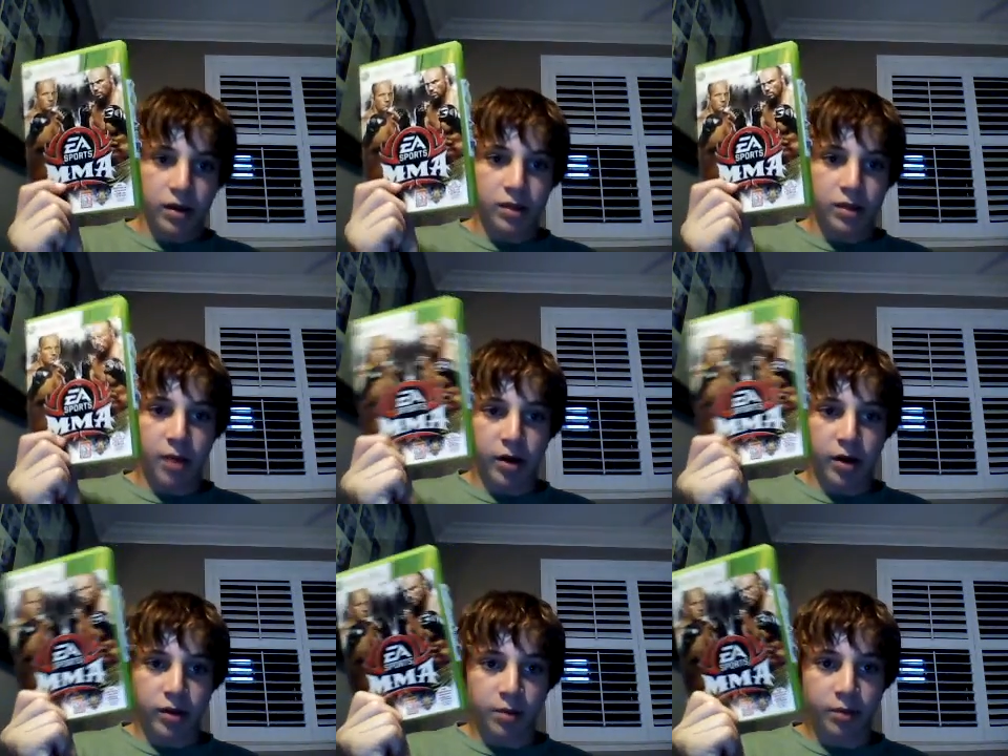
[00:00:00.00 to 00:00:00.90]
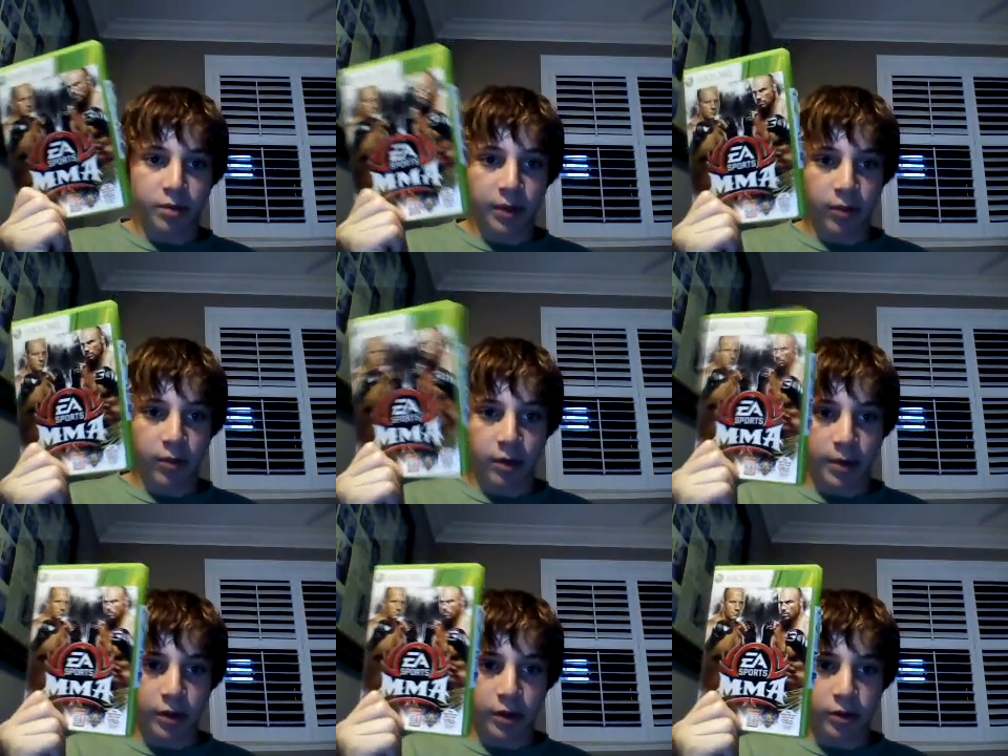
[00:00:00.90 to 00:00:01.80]
is better and the people are
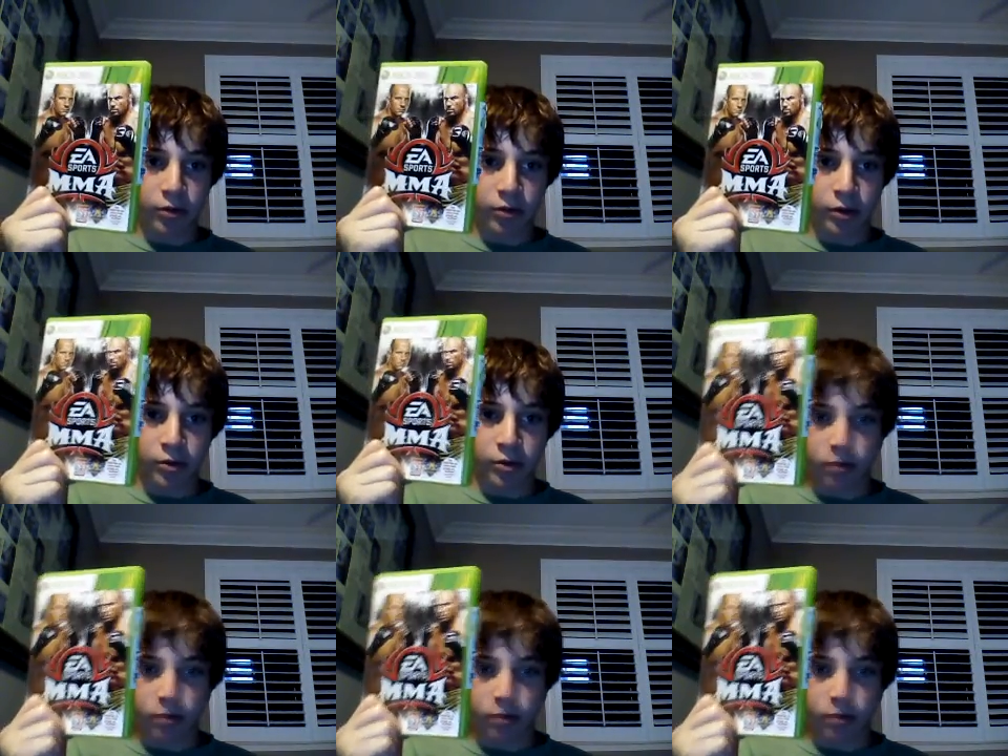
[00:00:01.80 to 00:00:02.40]
better too, so.